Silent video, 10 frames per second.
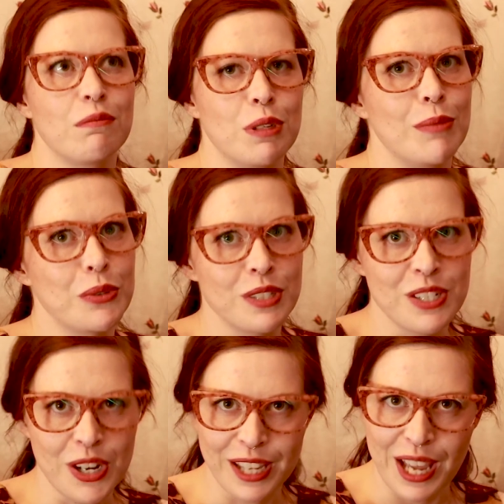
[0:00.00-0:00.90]
have been mostly
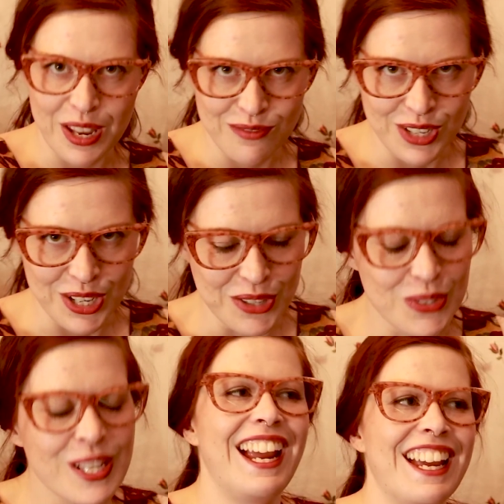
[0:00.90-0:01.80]
talking head
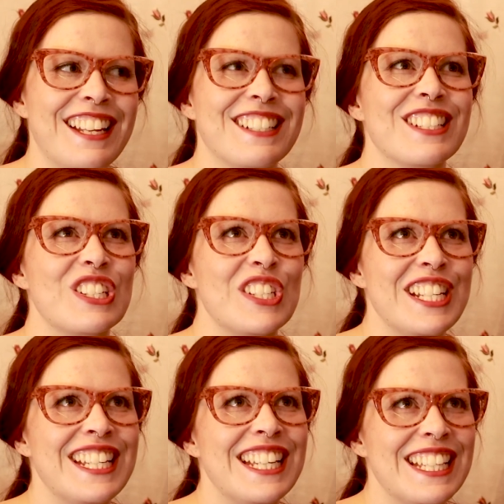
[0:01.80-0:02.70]
videos, and
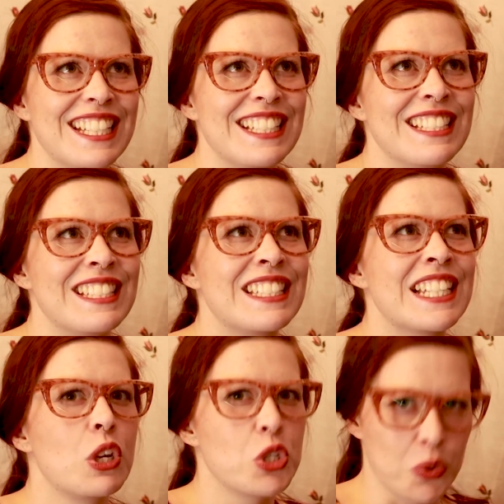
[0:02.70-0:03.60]
she is
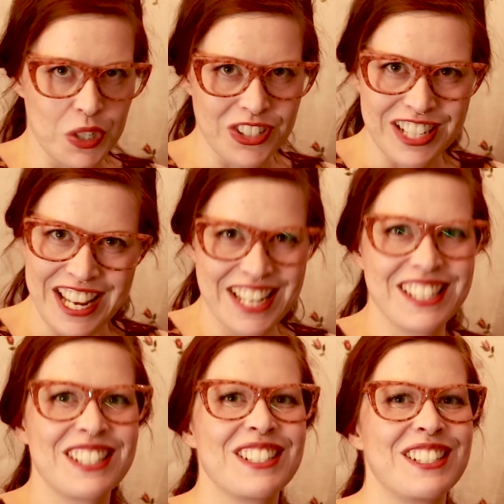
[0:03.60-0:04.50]
short
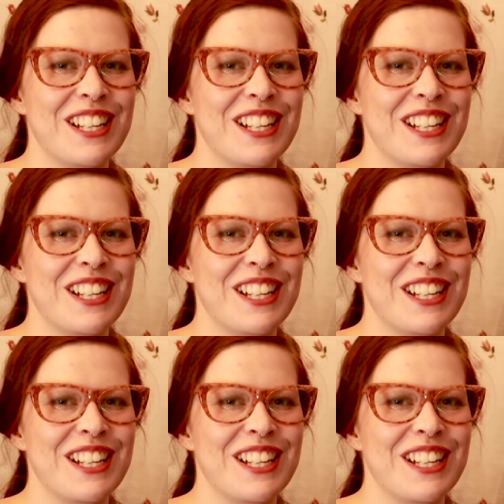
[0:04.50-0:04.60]
and